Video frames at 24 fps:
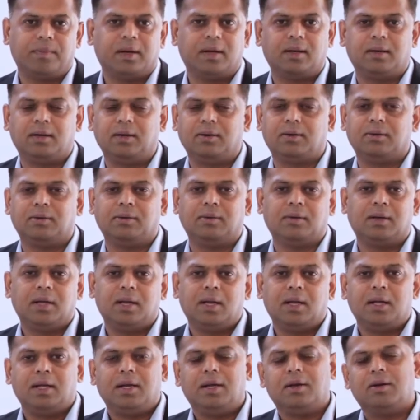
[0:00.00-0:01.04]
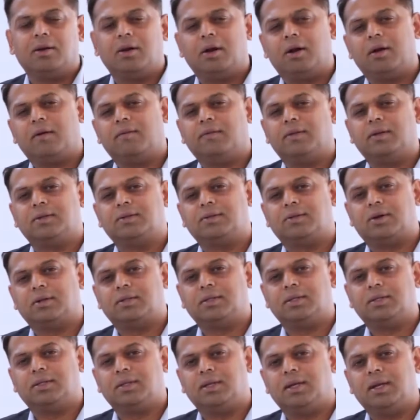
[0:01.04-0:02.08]
but due to a lot of this
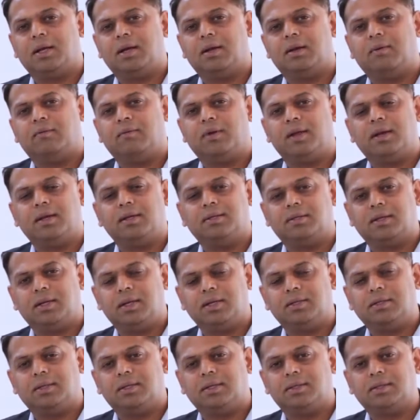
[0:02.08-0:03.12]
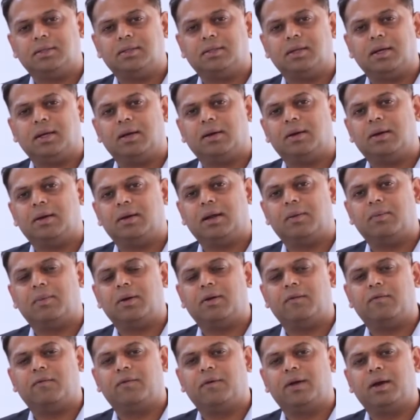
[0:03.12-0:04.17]
toxicity and various reasons, the
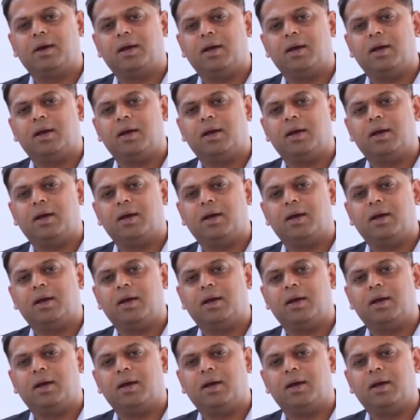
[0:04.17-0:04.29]
number of